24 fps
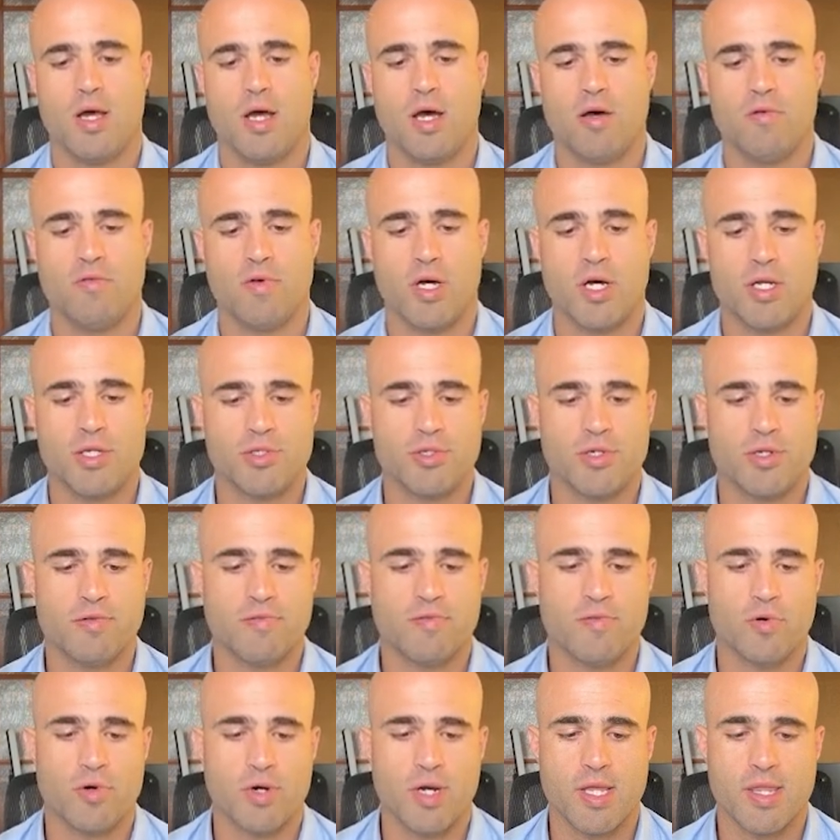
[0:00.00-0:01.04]
of
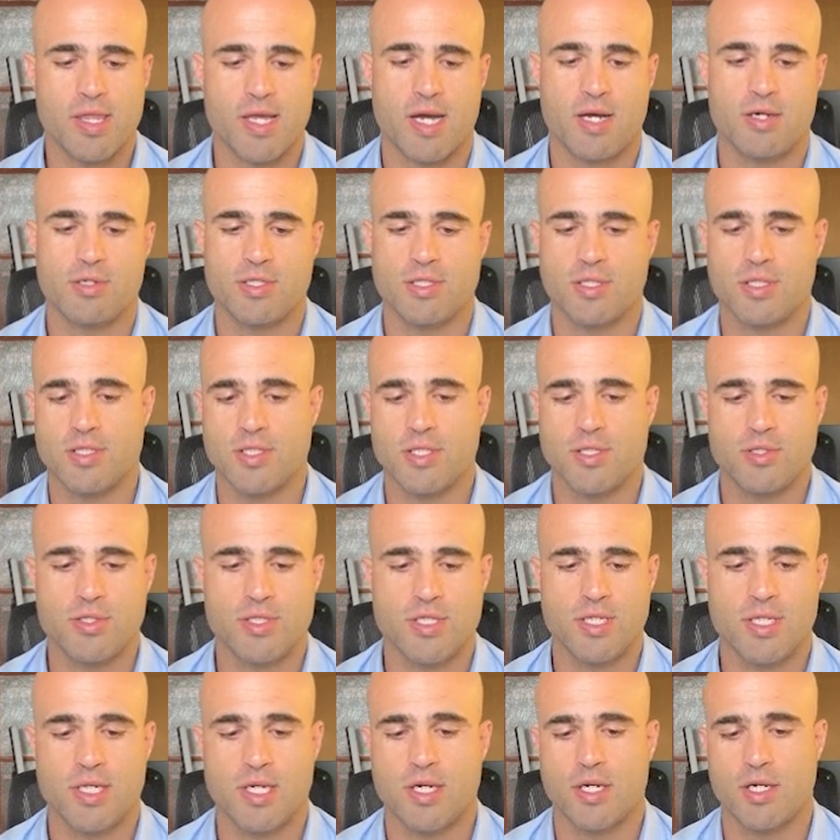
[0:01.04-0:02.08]
140,000? So
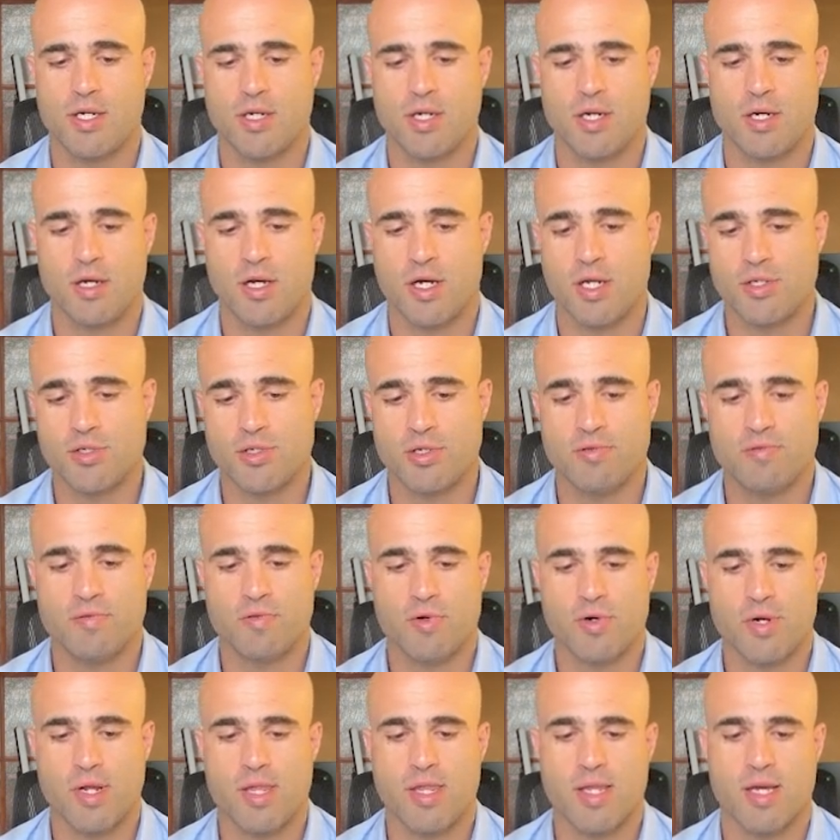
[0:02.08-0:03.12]
seeing a
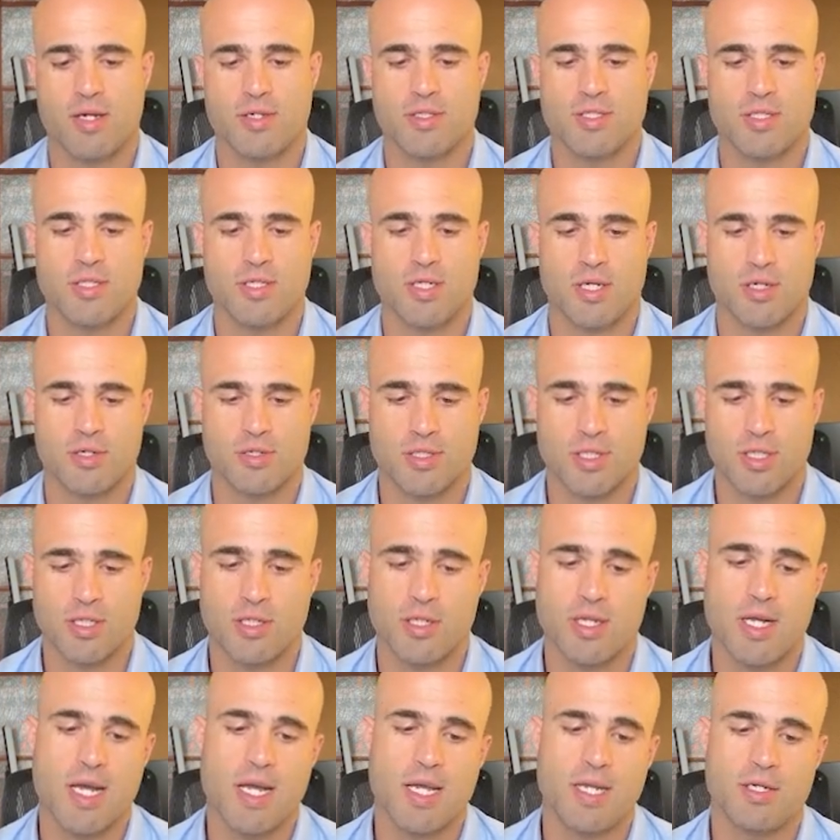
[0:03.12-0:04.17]
$140,000
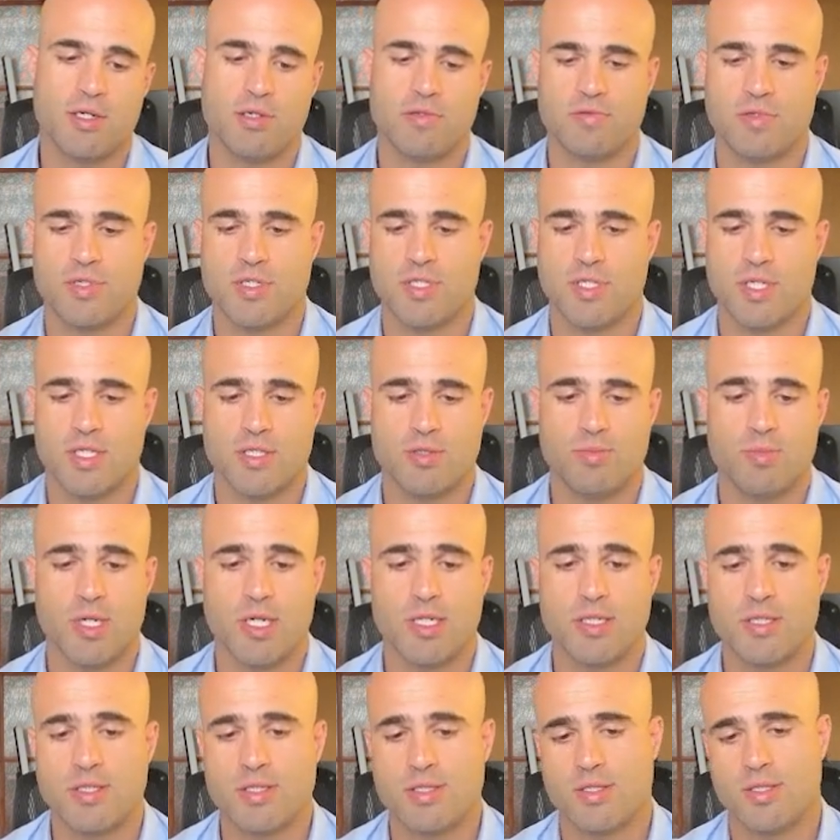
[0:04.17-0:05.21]
decline over 6
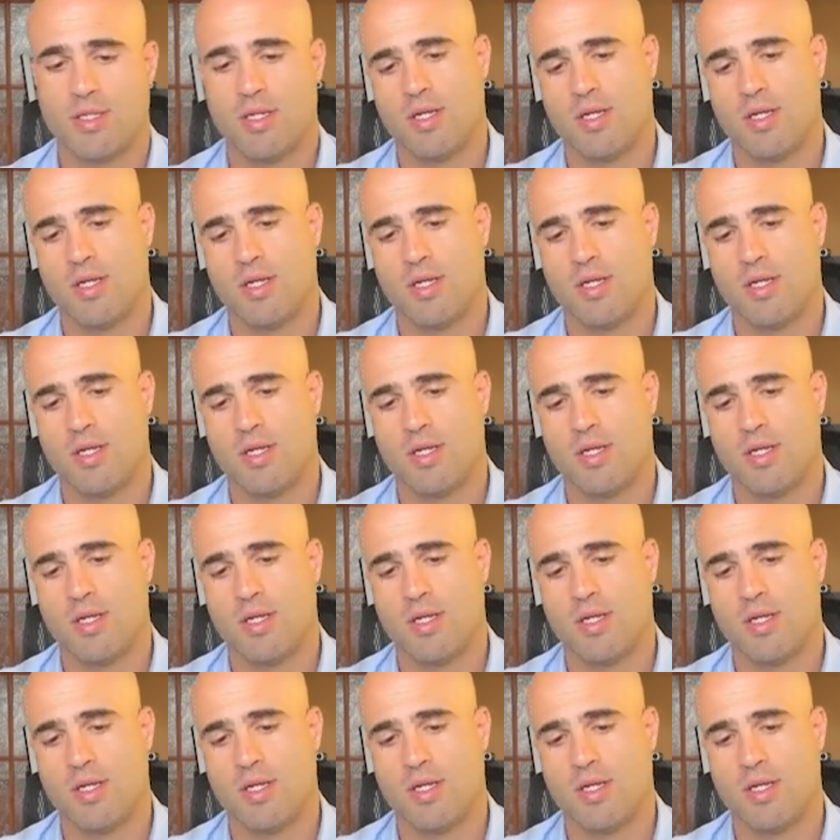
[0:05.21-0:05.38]
months.